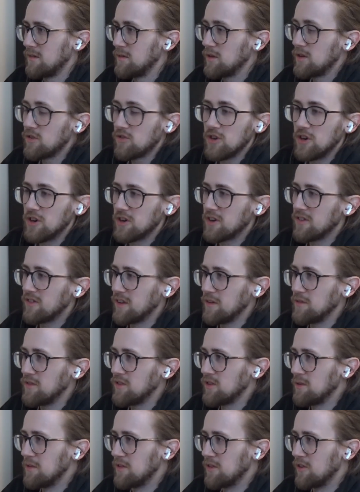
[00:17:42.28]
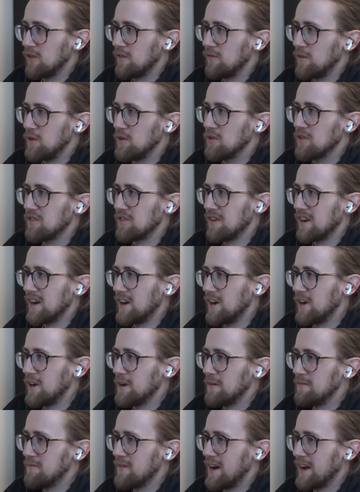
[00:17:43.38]
Which is good, because it gives you something to look forward to, like
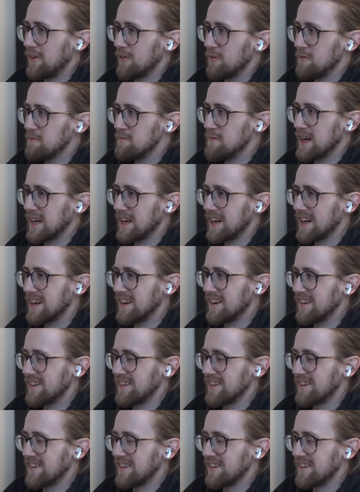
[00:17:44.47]
her and Randall meeting